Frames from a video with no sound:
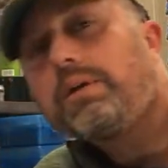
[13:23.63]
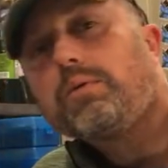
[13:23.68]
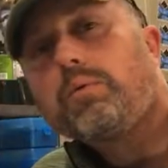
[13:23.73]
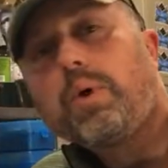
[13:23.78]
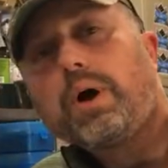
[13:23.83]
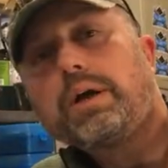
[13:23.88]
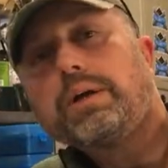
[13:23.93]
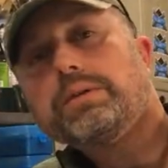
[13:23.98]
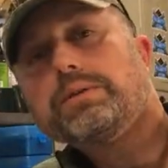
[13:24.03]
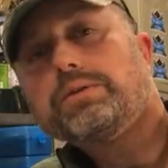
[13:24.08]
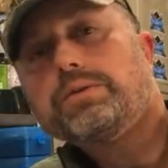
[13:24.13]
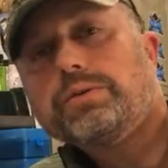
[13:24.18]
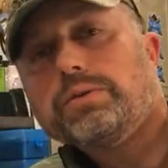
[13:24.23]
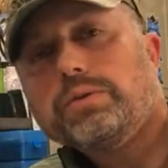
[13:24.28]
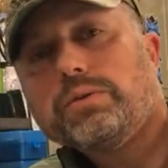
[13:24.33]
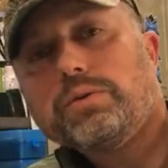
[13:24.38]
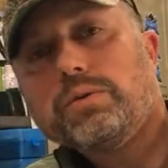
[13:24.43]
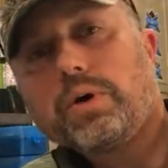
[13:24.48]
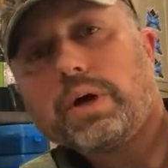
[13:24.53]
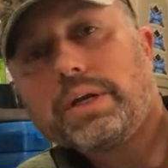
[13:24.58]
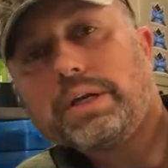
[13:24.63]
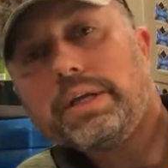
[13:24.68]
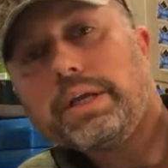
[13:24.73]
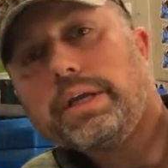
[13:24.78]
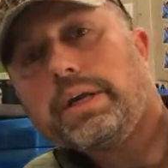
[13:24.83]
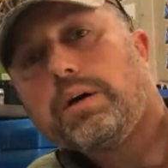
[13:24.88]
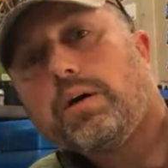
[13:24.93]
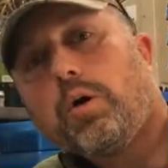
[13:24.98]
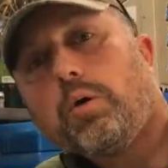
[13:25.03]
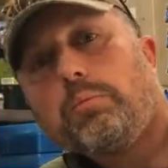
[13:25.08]
want to
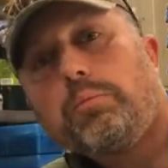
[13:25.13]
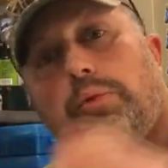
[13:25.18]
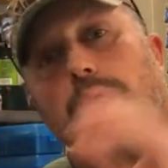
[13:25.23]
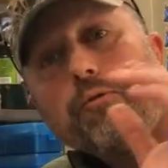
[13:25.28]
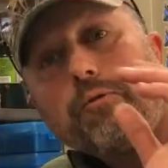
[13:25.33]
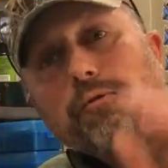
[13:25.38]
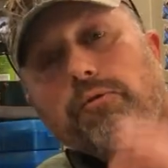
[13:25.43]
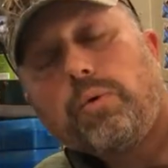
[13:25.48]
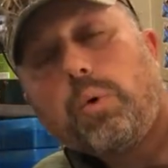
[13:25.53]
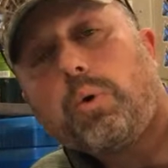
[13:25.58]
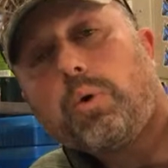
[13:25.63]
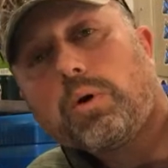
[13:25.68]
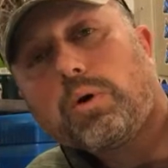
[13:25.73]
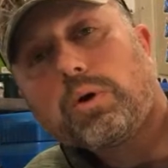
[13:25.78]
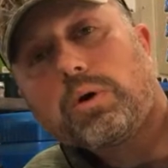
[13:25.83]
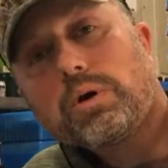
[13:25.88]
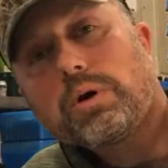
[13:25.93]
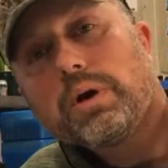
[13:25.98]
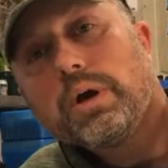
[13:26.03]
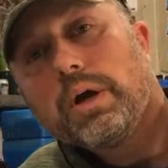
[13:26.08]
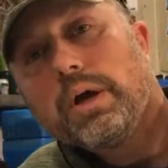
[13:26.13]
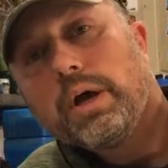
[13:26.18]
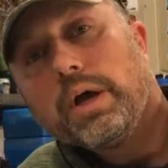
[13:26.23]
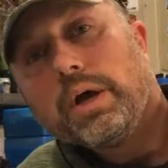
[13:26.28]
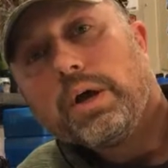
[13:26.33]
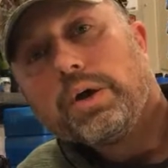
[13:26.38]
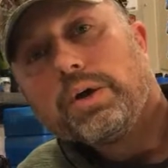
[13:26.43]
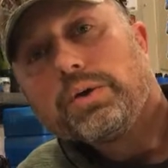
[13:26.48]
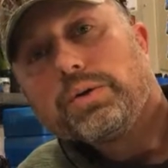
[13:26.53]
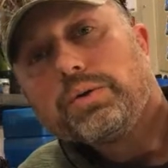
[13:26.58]
anneal before
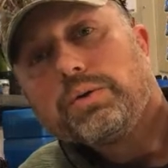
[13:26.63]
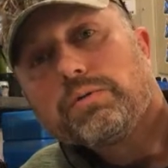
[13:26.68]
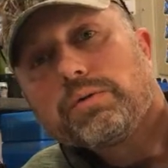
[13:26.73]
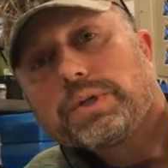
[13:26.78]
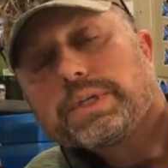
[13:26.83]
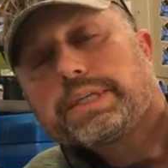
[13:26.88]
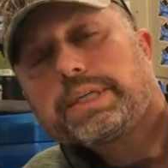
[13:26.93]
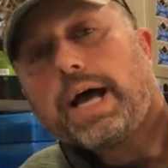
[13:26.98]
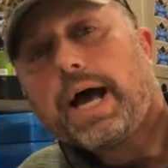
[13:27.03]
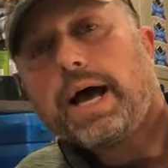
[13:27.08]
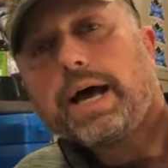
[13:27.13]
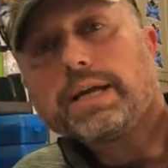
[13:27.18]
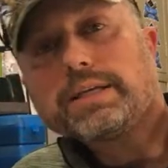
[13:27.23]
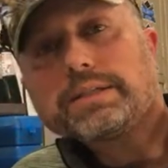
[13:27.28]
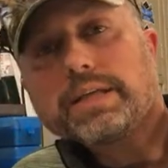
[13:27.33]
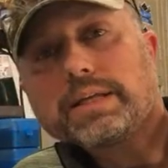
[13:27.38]
you resize.